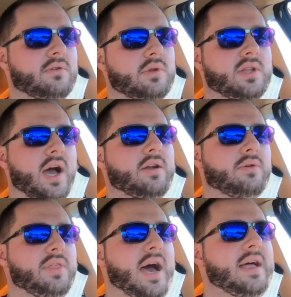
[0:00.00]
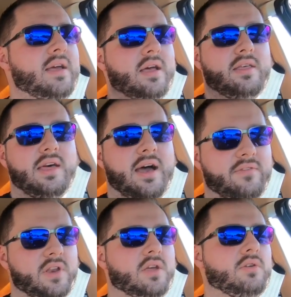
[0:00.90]
We dynoed that
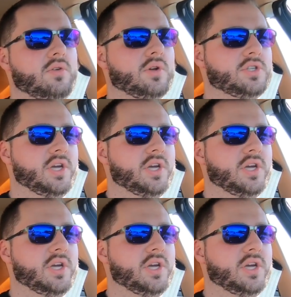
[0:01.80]
video you can